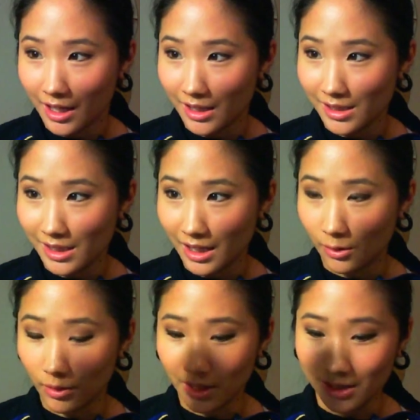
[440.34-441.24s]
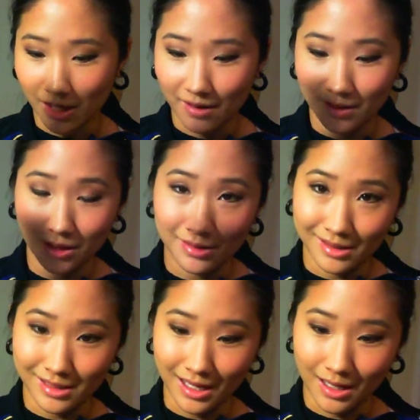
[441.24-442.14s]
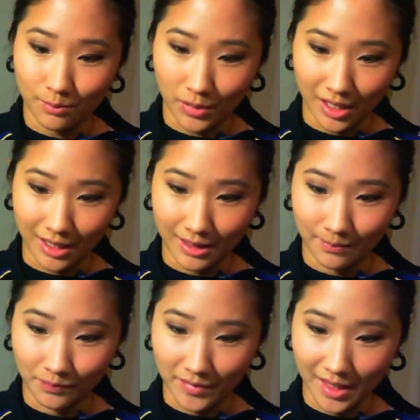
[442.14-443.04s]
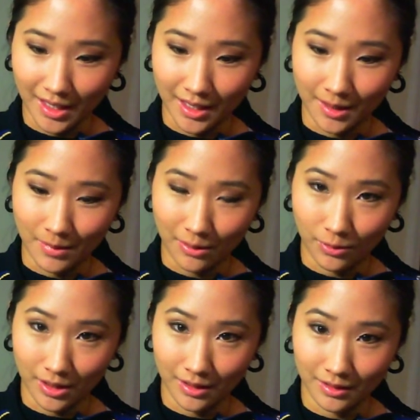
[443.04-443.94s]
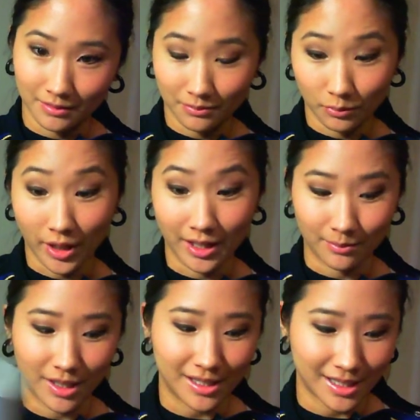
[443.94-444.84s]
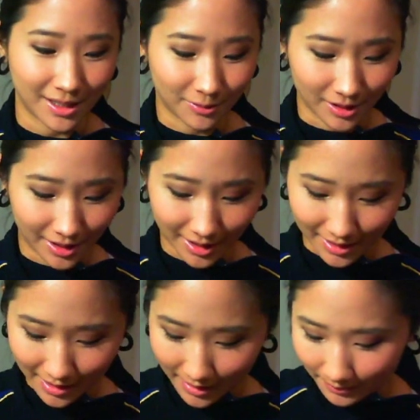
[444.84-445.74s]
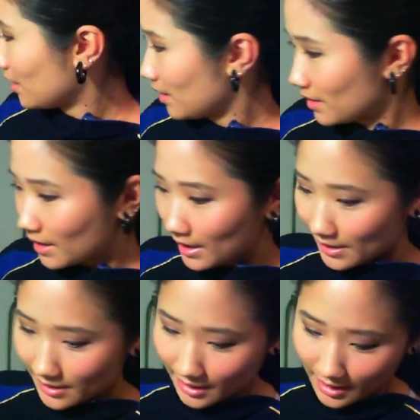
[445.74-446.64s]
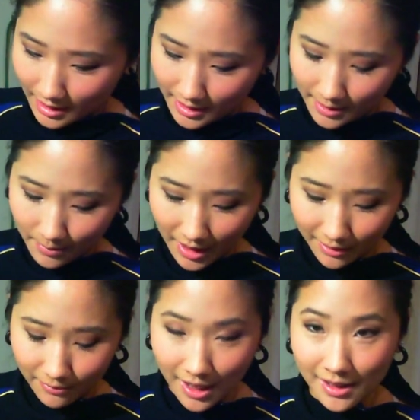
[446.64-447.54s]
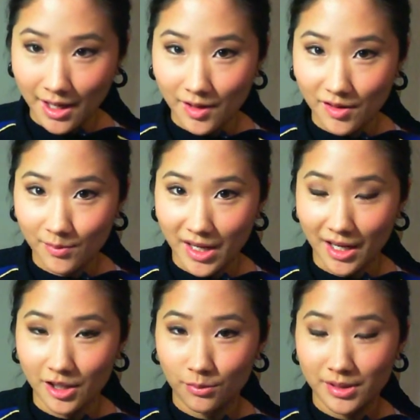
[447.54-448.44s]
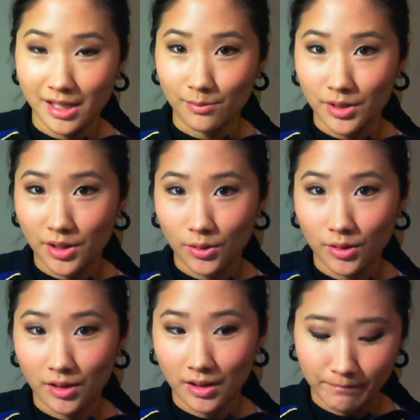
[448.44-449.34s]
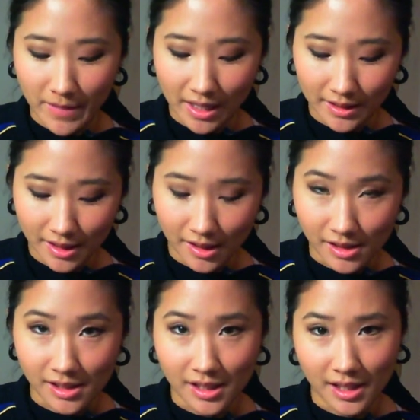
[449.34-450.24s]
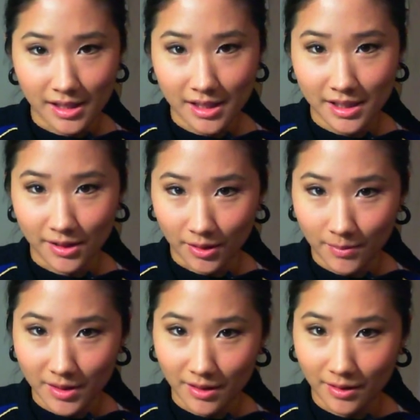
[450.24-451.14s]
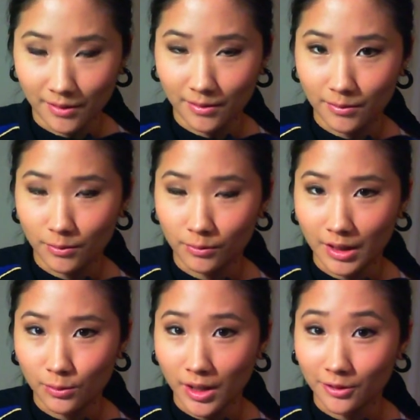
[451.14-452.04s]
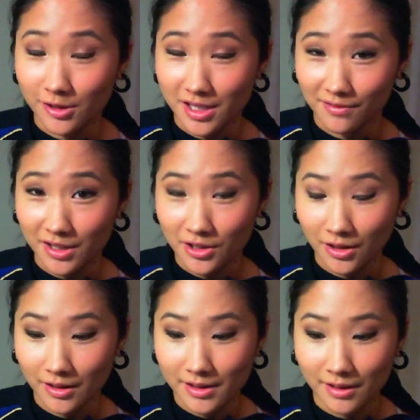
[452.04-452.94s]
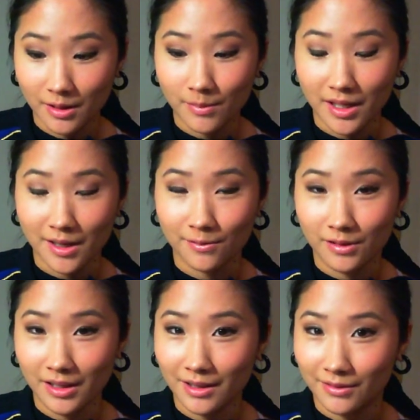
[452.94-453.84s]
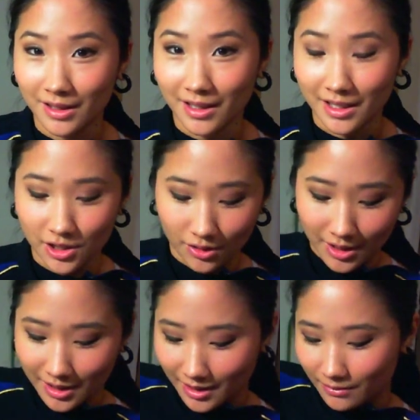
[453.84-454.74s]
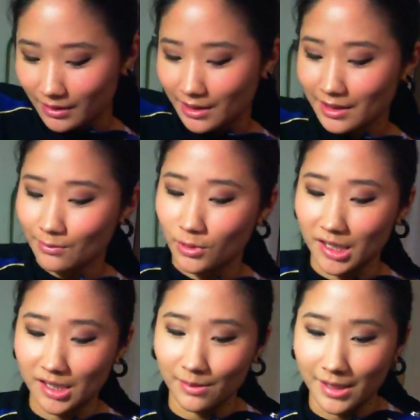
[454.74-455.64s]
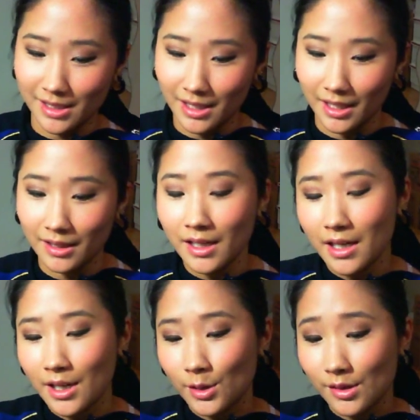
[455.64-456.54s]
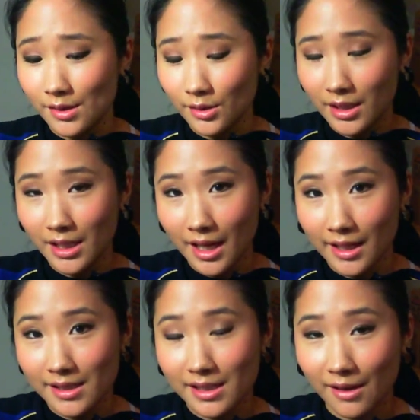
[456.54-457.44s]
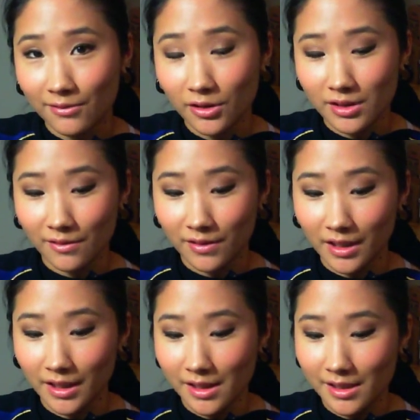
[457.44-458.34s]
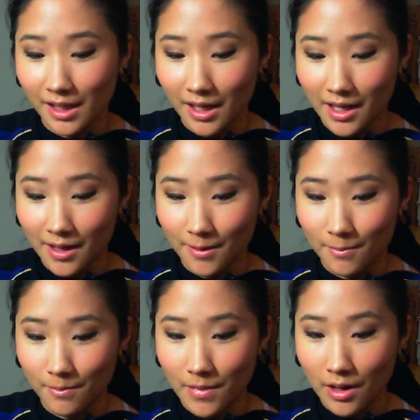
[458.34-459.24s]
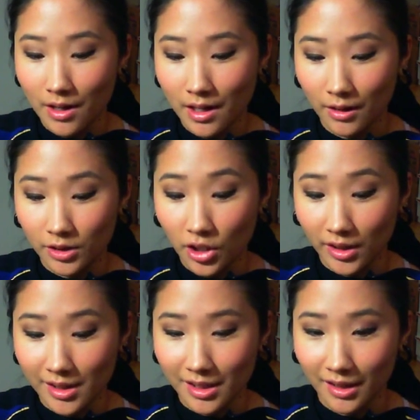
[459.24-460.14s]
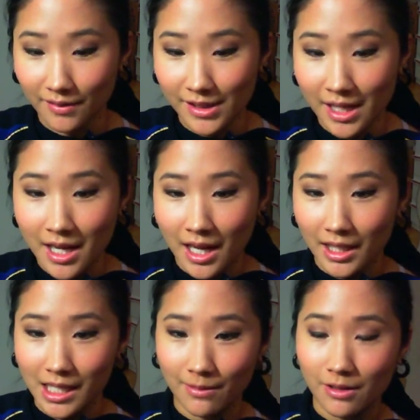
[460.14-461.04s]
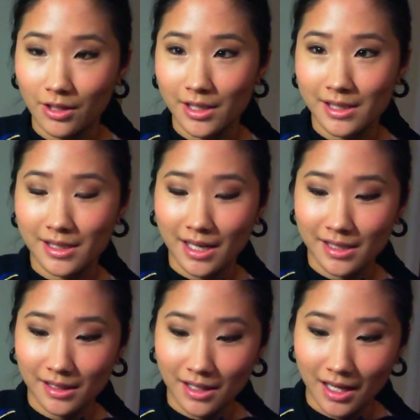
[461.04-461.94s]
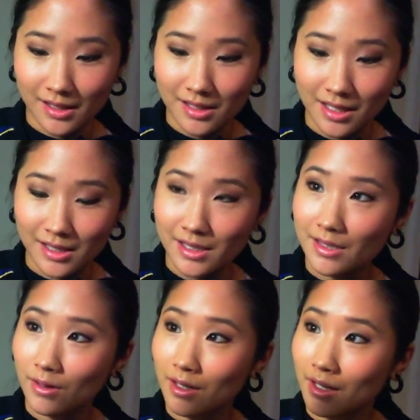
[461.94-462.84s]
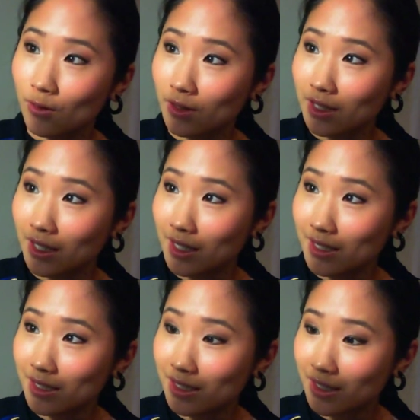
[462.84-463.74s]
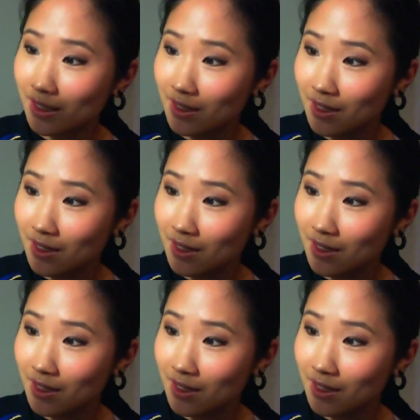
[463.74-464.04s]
and see how it works. I haven't used this yet, but I will when my skin really needs it. Next, I ran out of my 100% pure antioxidant serum, the red wine Reservatrol serum, and I really enjoyed it. It really did wonders to my skin. So I was looking at several different alternatives. I came across Desert Essence Organics